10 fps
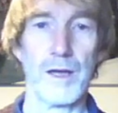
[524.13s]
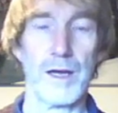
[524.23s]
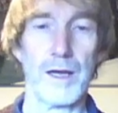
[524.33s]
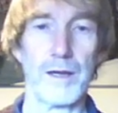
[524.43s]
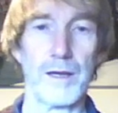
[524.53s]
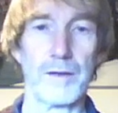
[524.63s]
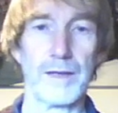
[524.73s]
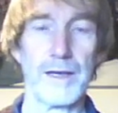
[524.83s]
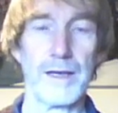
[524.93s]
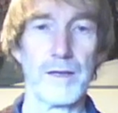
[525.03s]

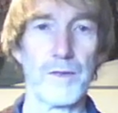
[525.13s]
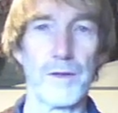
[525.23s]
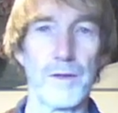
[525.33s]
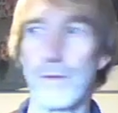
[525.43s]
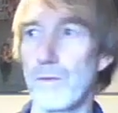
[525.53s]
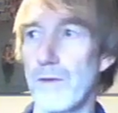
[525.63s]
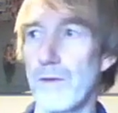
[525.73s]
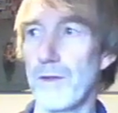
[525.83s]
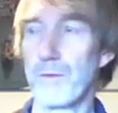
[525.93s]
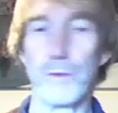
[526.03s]
Okay, so
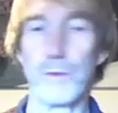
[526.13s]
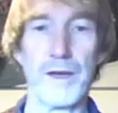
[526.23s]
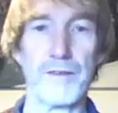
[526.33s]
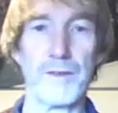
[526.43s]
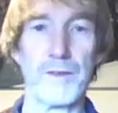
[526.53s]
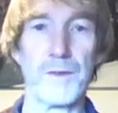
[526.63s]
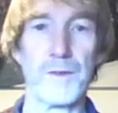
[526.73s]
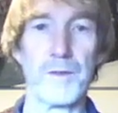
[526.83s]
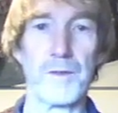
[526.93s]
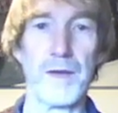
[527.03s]
that's what we have in
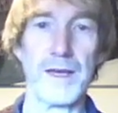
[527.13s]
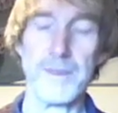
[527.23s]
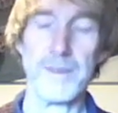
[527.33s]
system A,